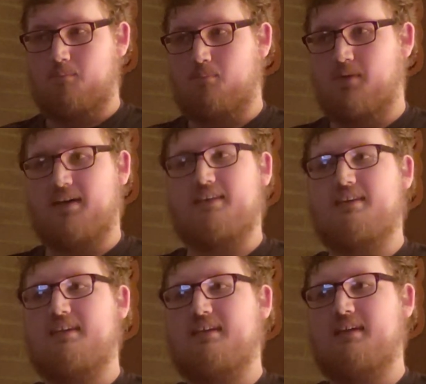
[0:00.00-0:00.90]

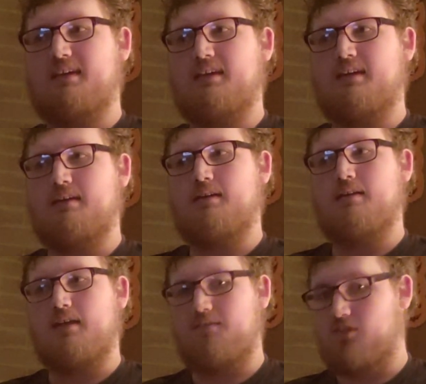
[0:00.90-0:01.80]
But
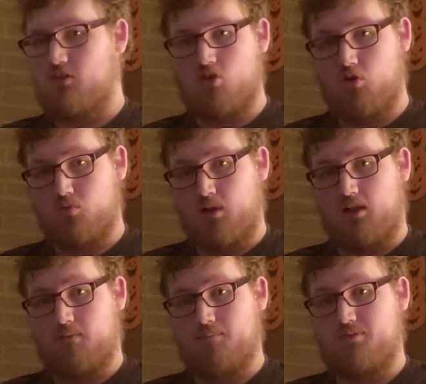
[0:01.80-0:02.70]
if this goes
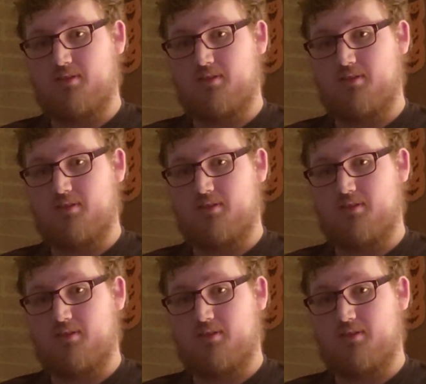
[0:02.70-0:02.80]
well,